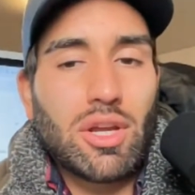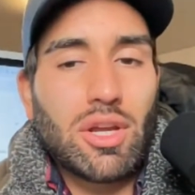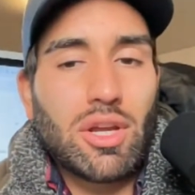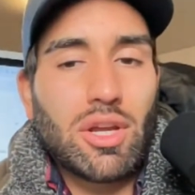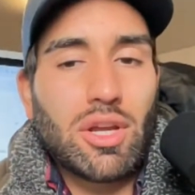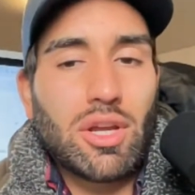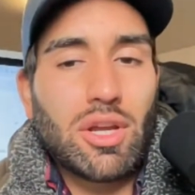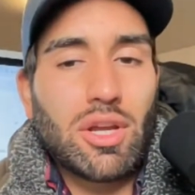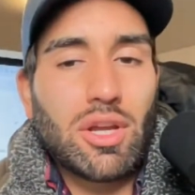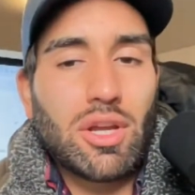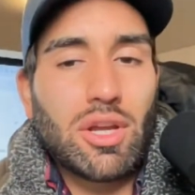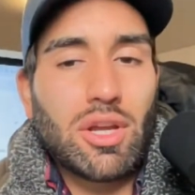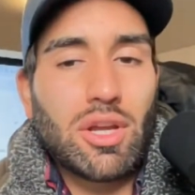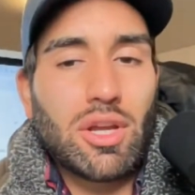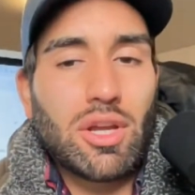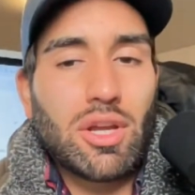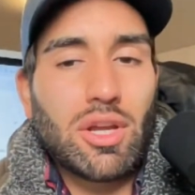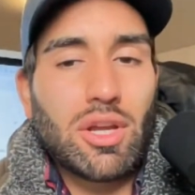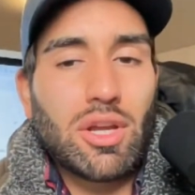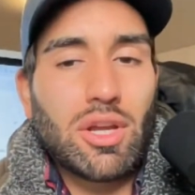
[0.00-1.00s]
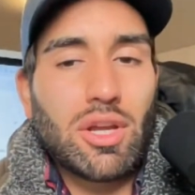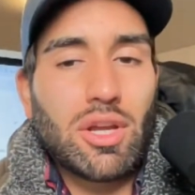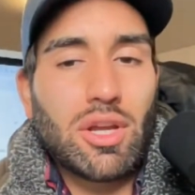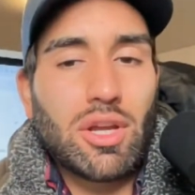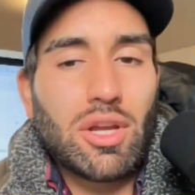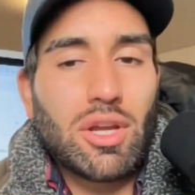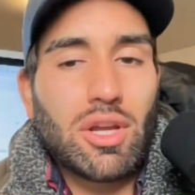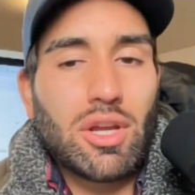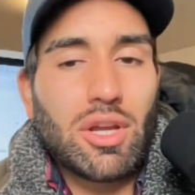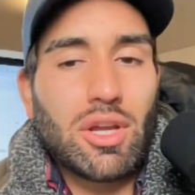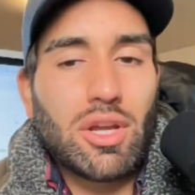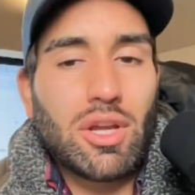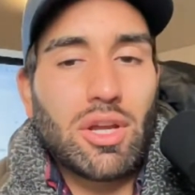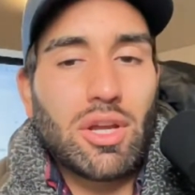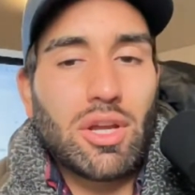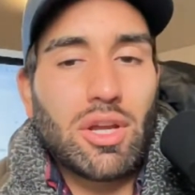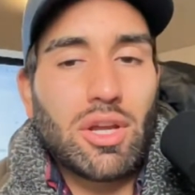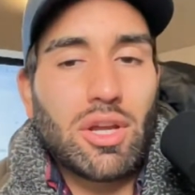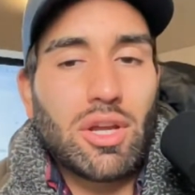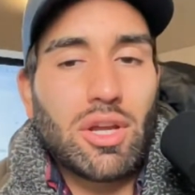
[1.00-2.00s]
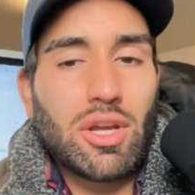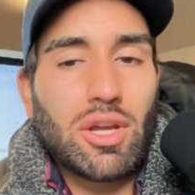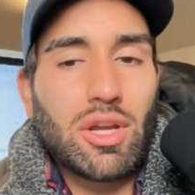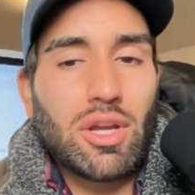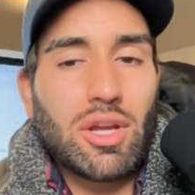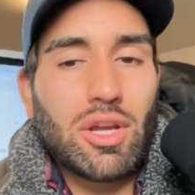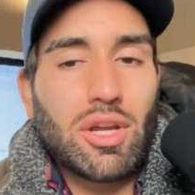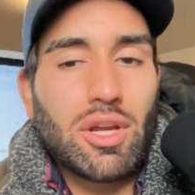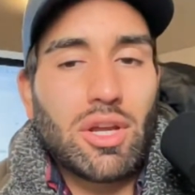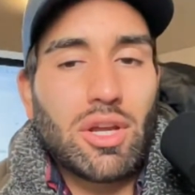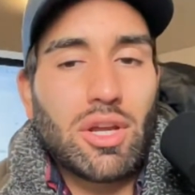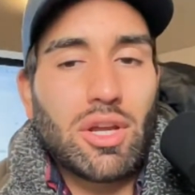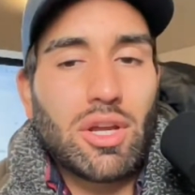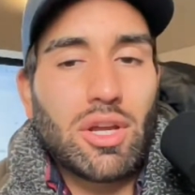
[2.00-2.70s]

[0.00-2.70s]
especially if they're going through, I'm assuming they're going through a hard time.